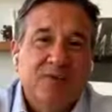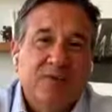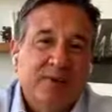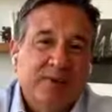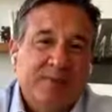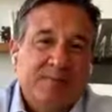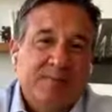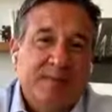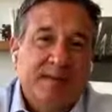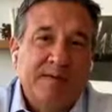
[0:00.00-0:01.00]
We've always
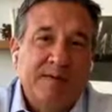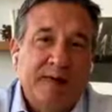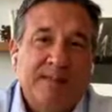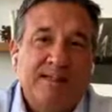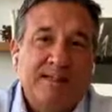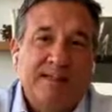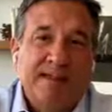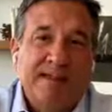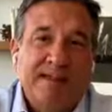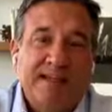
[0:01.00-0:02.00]
been based
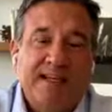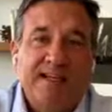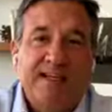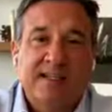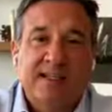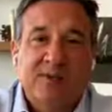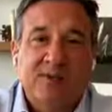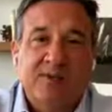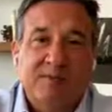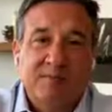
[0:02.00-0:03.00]
upon this idea that you
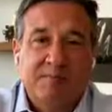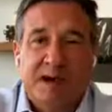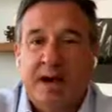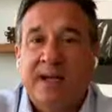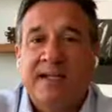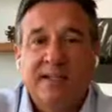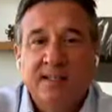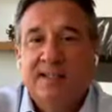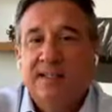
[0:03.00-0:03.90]
can combine